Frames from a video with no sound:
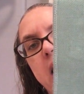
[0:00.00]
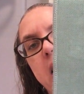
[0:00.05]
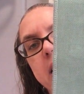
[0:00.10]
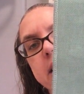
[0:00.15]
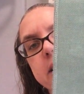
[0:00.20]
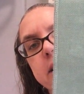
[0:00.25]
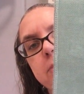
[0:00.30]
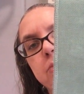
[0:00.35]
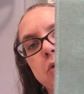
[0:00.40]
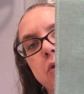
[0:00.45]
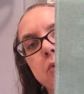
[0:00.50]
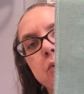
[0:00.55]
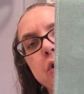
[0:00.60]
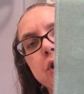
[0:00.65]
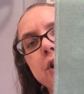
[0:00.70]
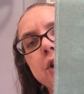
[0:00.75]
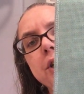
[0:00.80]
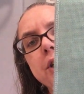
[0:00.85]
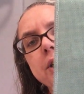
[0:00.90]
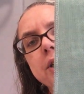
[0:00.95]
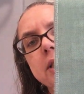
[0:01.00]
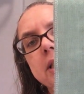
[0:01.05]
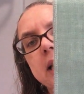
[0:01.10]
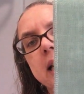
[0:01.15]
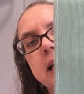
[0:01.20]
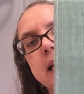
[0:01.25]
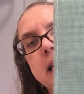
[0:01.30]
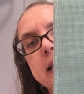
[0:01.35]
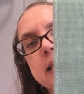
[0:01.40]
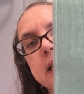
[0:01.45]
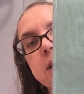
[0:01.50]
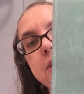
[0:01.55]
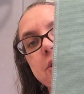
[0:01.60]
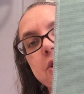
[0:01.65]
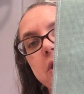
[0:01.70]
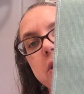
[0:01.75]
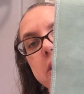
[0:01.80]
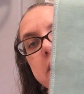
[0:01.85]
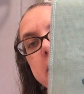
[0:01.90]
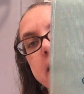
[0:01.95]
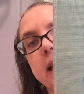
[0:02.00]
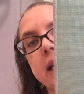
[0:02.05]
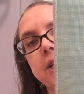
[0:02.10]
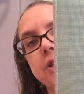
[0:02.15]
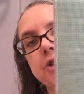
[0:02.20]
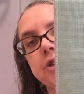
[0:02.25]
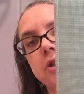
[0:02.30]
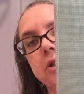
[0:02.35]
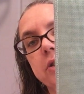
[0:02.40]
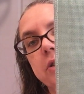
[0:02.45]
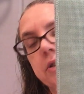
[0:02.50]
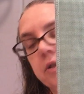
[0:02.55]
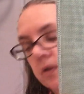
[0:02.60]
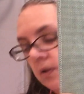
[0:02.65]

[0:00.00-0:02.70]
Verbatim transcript: I did more words and I did start the angel.